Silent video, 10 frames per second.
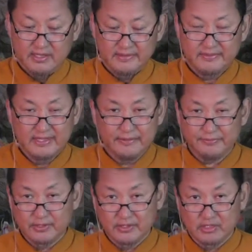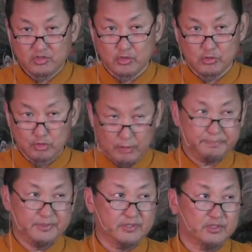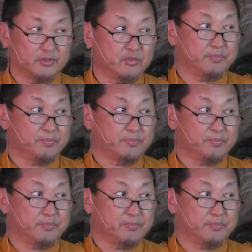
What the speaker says: never interrupted to